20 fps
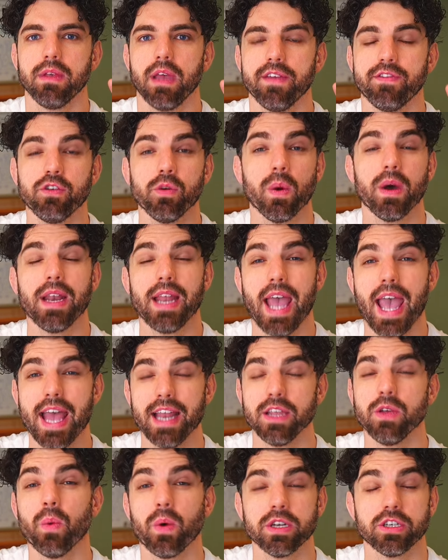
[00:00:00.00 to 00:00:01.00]
If you want
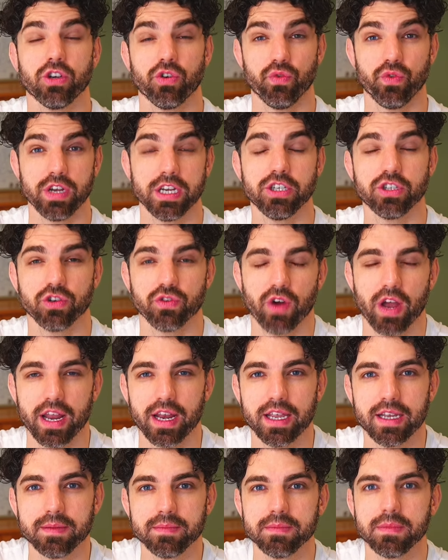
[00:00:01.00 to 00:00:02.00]
anyone to read your
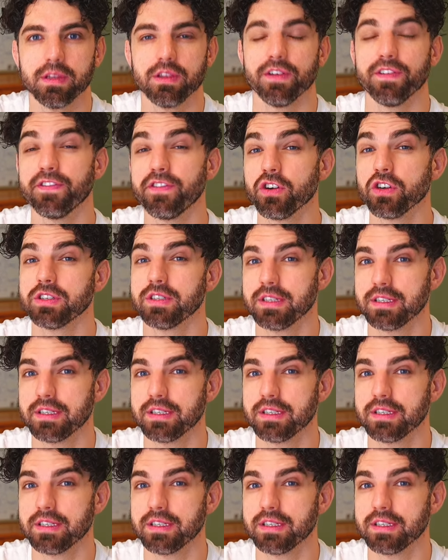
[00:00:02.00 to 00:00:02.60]
writing, the first